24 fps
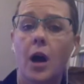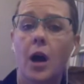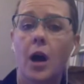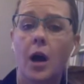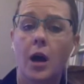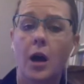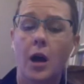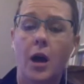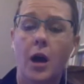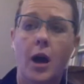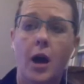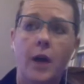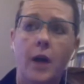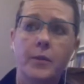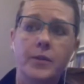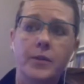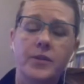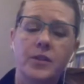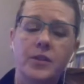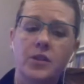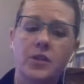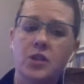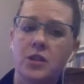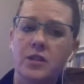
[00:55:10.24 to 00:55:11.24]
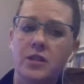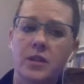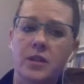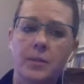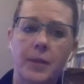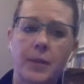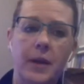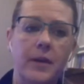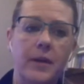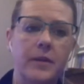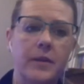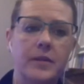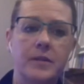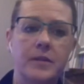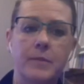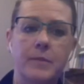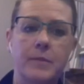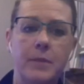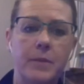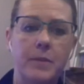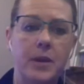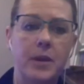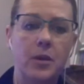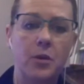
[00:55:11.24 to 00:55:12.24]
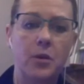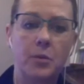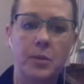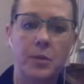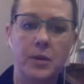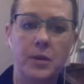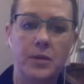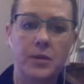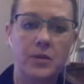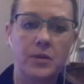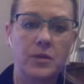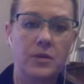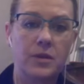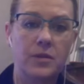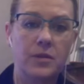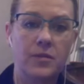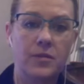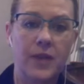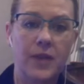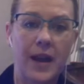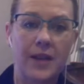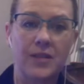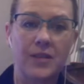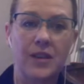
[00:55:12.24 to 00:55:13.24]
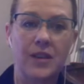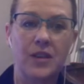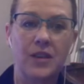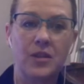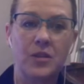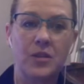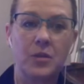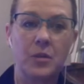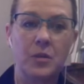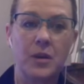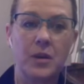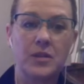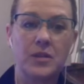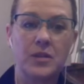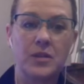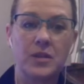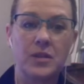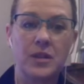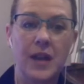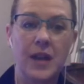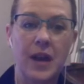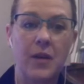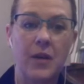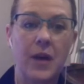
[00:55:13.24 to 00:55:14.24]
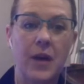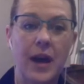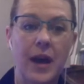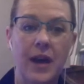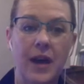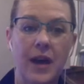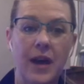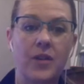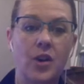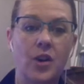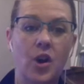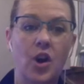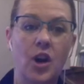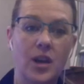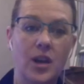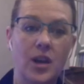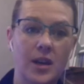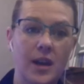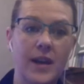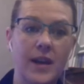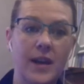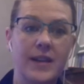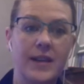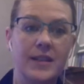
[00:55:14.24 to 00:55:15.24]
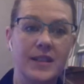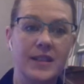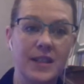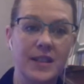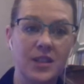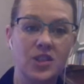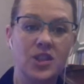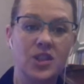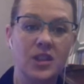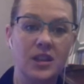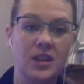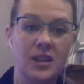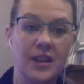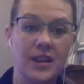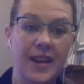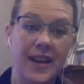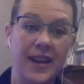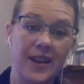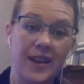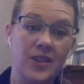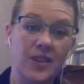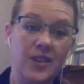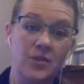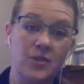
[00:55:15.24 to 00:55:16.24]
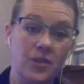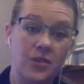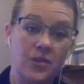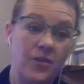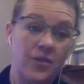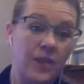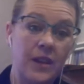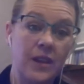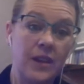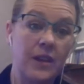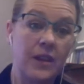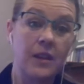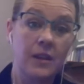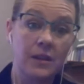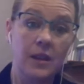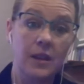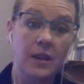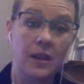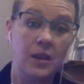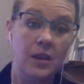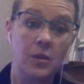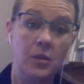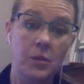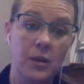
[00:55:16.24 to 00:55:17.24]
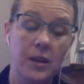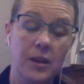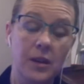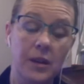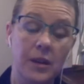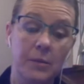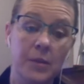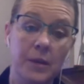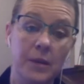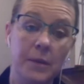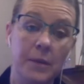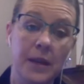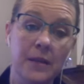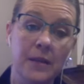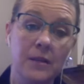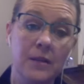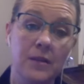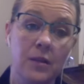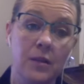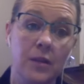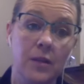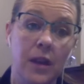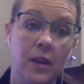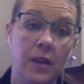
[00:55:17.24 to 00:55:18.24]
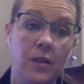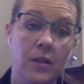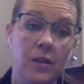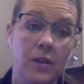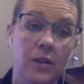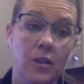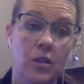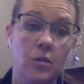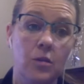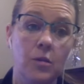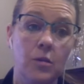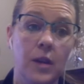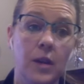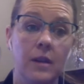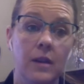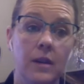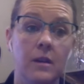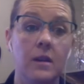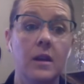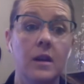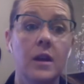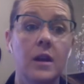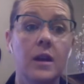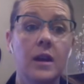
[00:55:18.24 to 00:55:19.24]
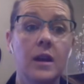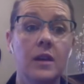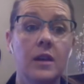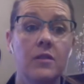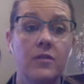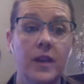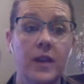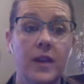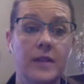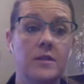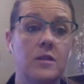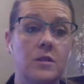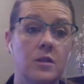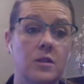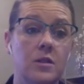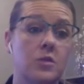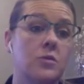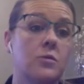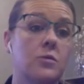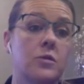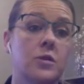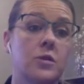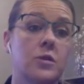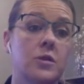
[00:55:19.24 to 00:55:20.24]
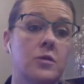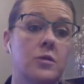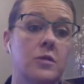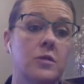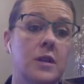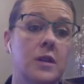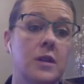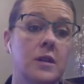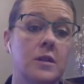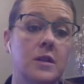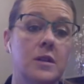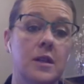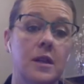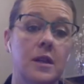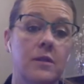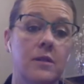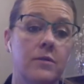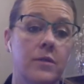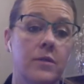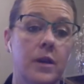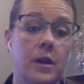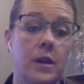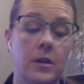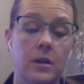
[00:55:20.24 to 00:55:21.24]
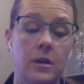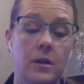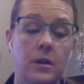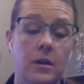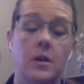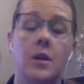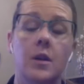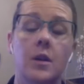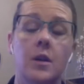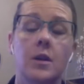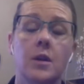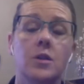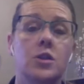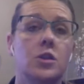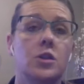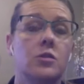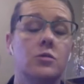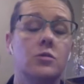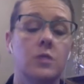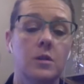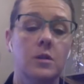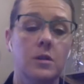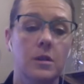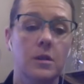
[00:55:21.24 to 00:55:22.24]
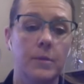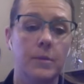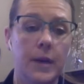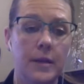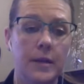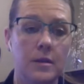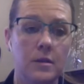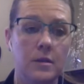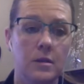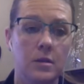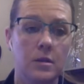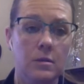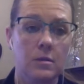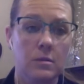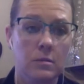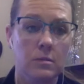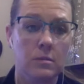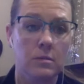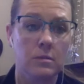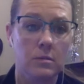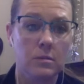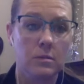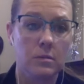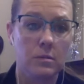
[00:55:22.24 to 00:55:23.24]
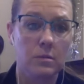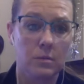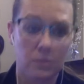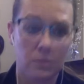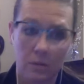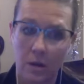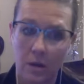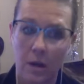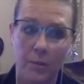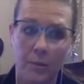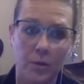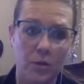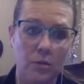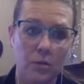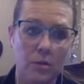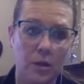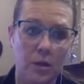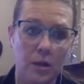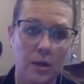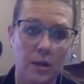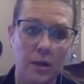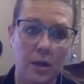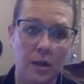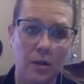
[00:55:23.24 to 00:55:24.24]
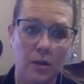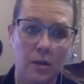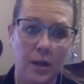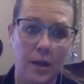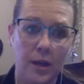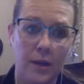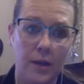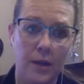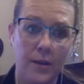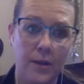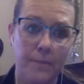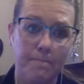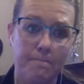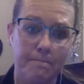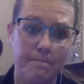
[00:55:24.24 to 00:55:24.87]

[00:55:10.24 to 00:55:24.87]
I would suggest that parents might be open to the fact that you're going to now have an online teaching extra fee that you would implement, so that you can invest in the tools you need to give their children the best opportunity that you can give them.